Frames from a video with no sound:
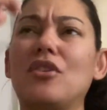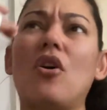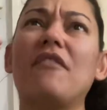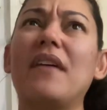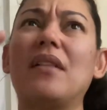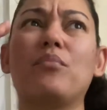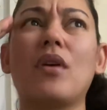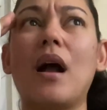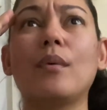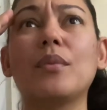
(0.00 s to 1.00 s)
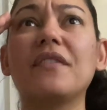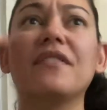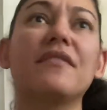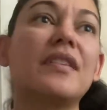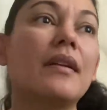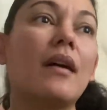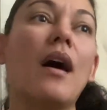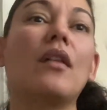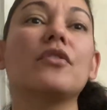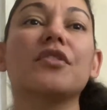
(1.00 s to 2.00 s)
off at probably
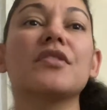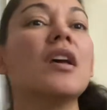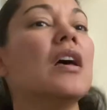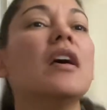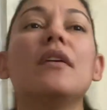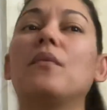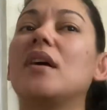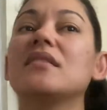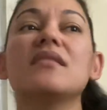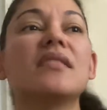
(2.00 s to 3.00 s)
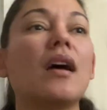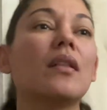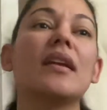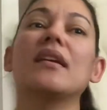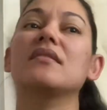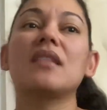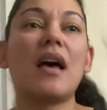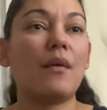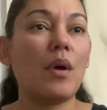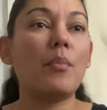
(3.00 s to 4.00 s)
$15. It wasn't selling as
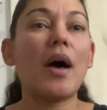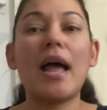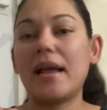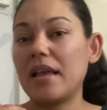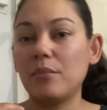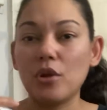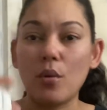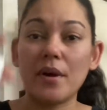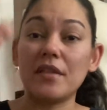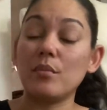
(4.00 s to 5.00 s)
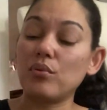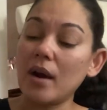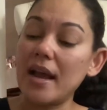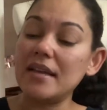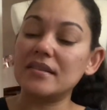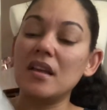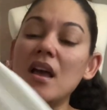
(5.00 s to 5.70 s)
time went by. I kept lowering the price.